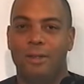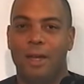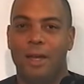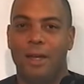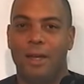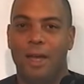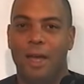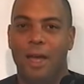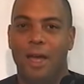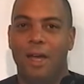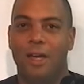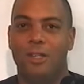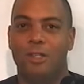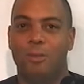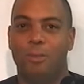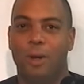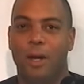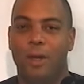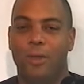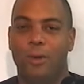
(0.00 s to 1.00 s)

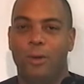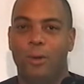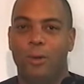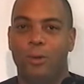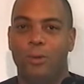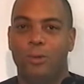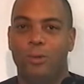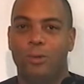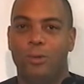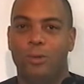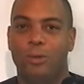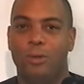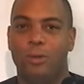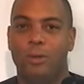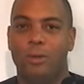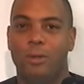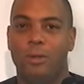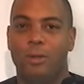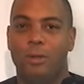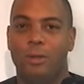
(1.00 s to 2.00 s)
cast by those,
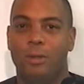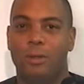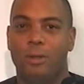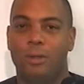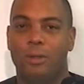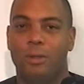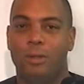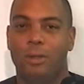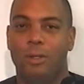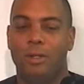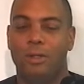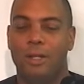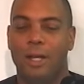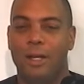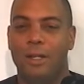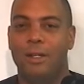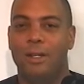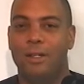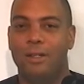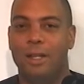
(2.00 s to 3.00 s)

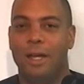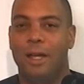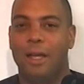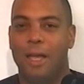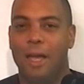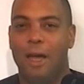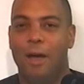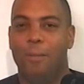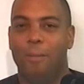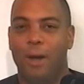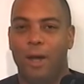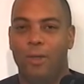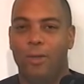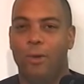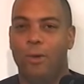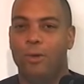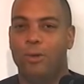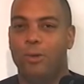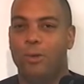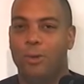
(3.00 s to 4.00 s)
it does not count by
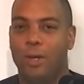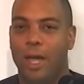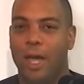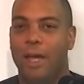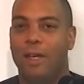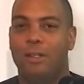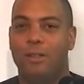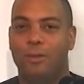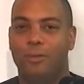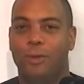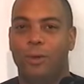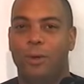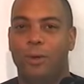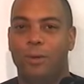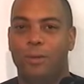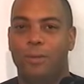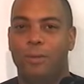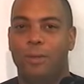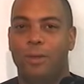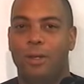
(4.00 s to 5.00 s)
those who cast the
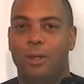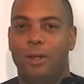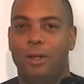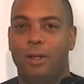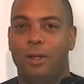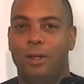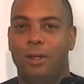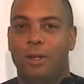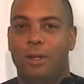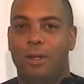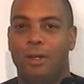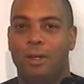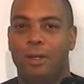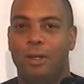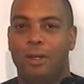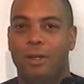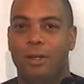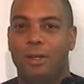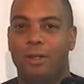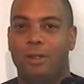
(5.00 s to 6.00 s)
vote.
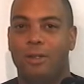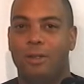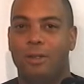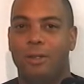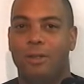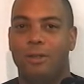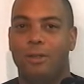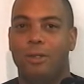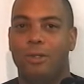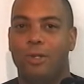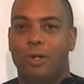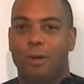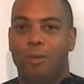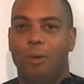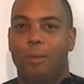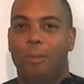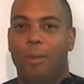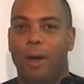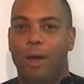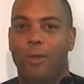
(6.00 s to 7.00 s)
It's
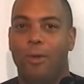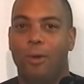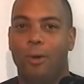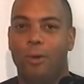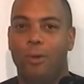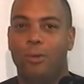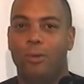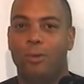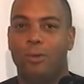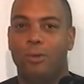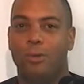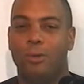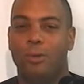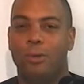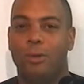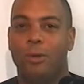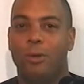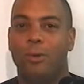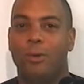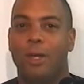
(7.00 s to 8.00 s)
determined by those
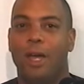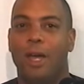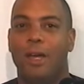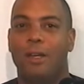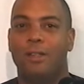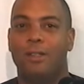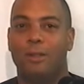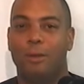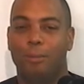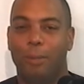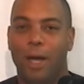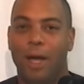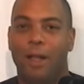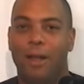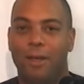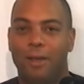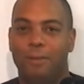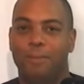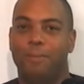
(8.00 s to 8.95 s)
who cast the ballot.